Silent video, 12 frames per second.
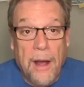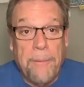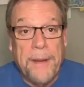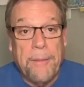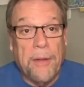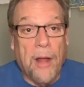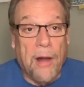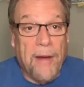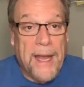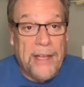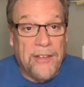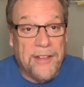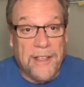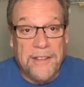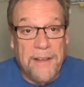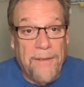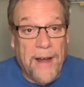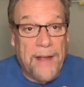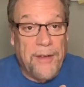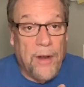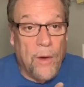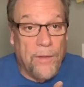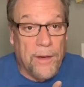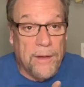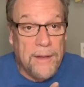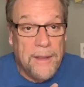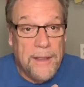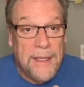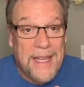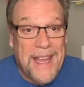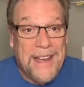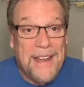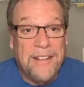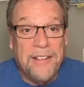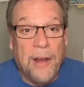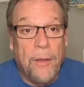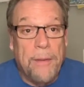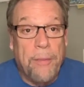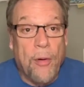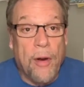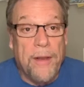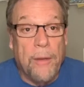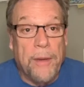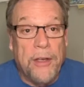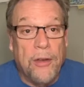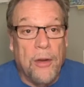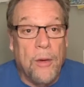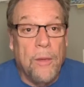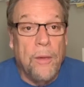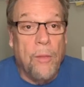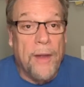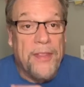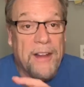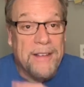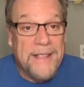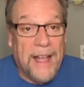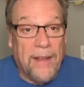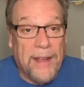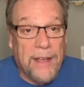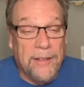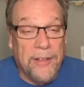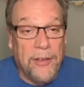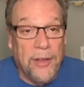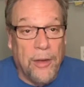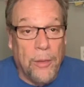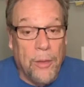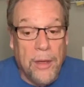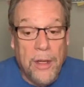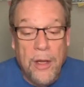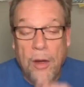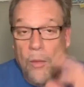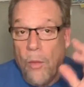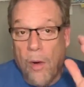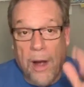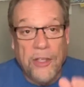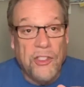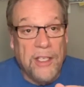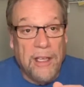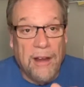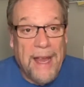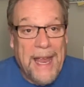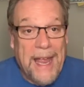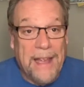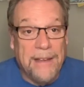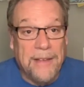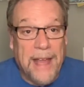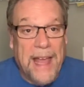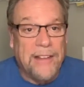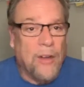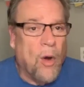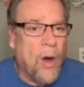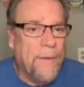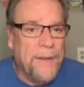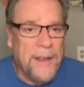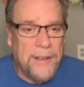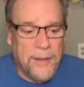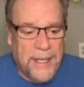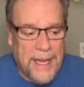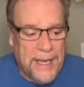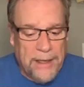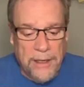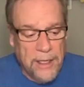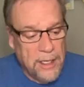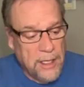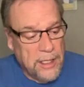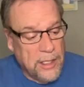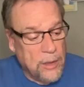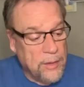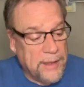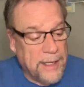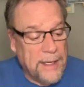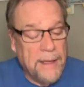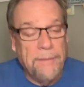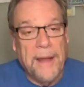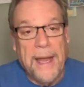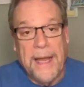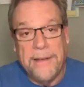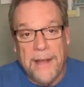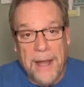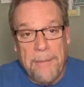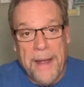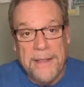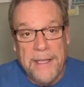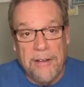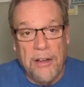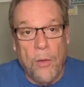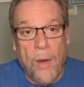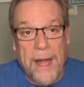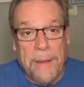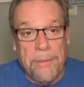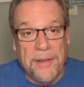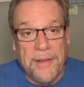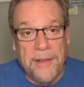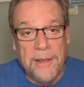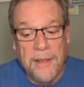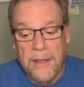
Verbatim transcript: people our age, 65 and over, it is so important that we do what they're telling us to do. Washing your hands as often as you can, using antibacterial wipes,